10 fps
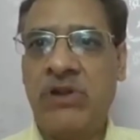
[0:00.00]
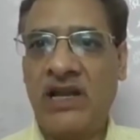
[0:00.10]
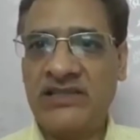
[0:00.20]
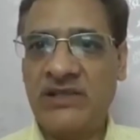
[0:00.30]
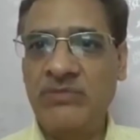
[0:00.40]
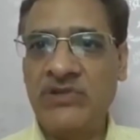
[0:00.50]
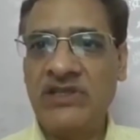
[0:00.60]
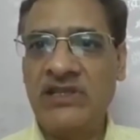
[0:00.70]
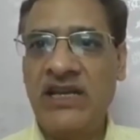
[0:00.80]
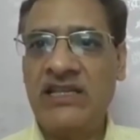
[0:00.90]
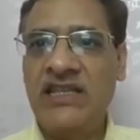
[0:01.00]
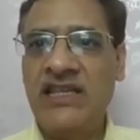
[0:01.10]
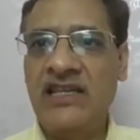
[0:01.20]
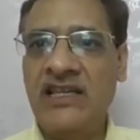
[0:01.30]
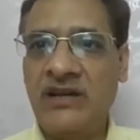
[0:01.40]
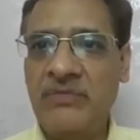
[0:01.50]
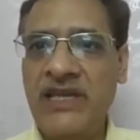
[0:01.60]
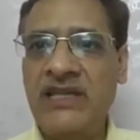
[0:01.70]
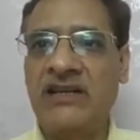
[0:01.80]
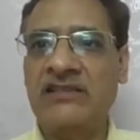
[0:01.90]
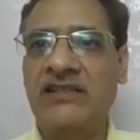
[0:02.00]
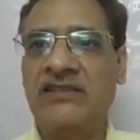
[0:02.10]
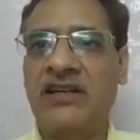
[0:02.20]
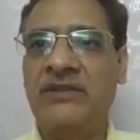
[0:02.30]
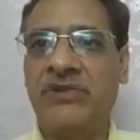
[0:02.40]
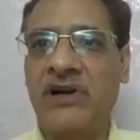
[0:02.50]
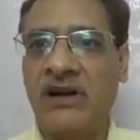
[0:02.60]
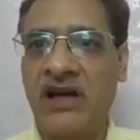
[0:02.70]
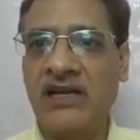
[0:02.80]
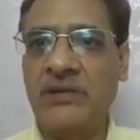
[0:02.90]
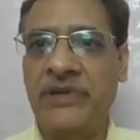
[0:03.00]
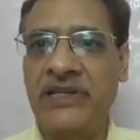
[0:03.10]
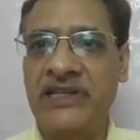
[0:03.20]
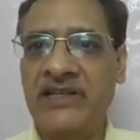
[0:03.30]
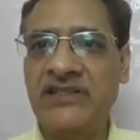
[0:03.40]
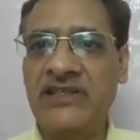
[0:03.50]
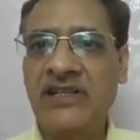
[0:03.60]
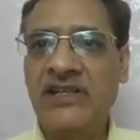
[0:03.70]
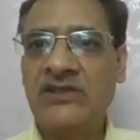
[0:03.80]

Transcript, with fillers: blossoms and they remain on the tree for longer periods.